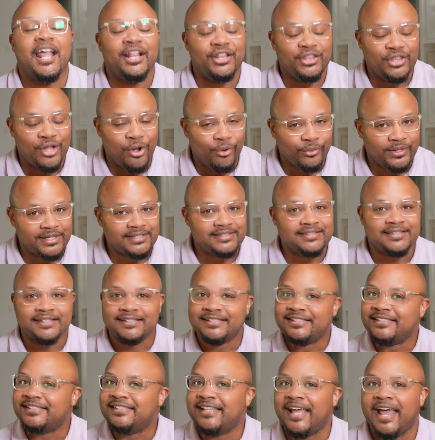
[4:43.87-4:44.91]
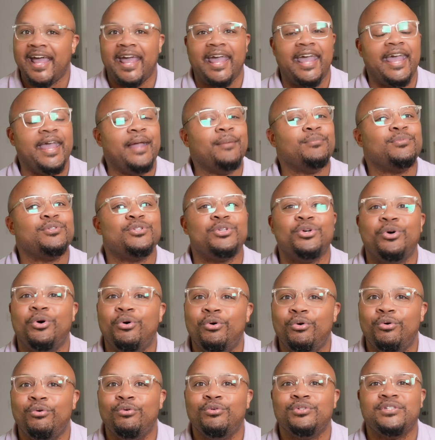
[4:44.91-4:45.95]
Notice the same
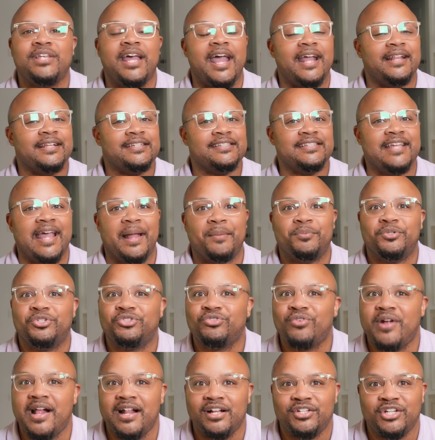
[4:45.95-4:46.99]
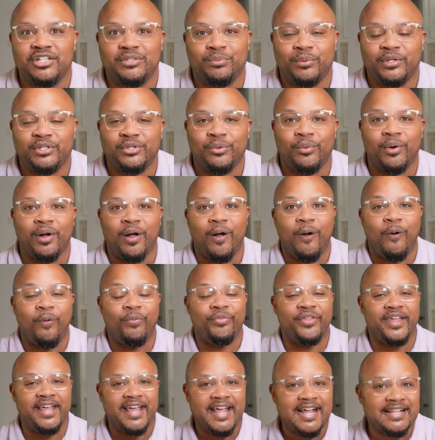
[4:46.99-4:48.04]
tools and the same strategies we're doing
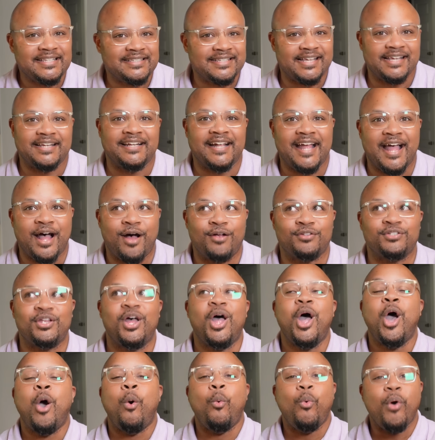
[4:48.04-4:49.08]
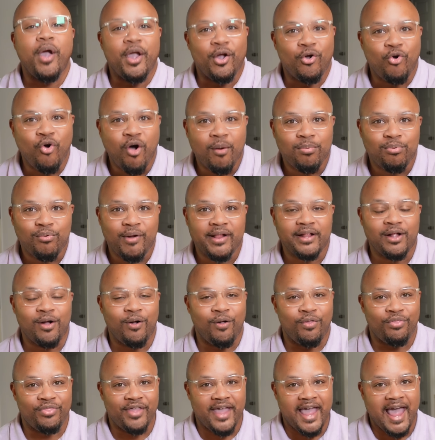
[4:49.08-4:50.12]
on the inside of the house, we're incorporating
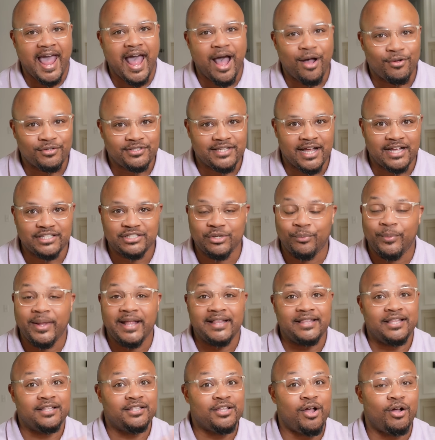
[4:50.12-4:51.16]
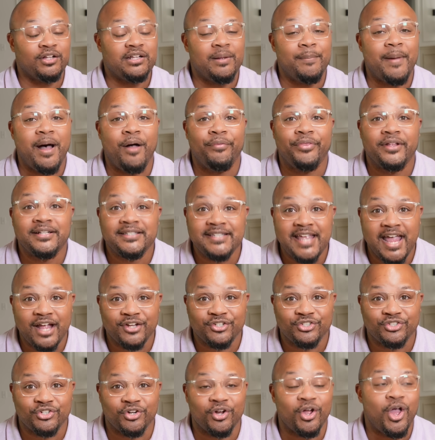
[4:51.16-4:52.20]
on the outside. So we talked about the
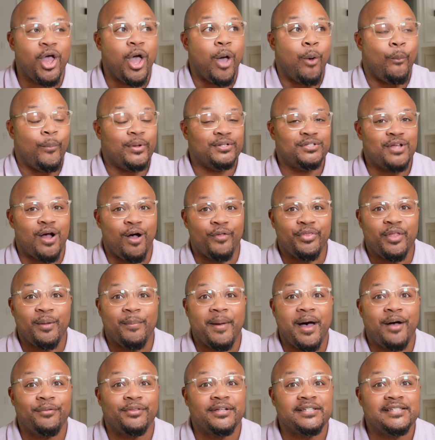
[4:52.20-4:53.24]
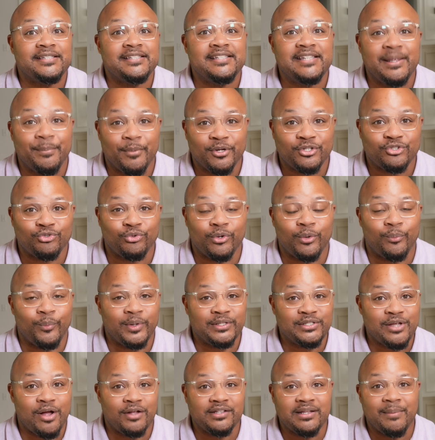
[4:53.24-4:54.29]
texture, we talked about the symmetry,
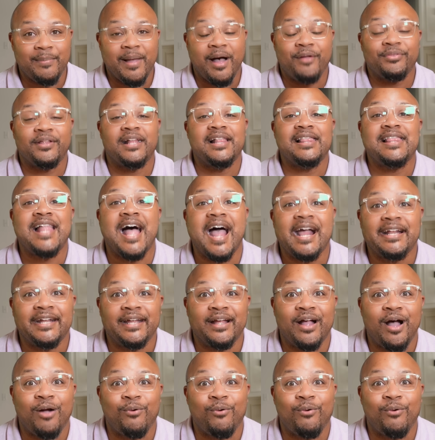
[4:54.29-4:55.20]
we talked about the lighting.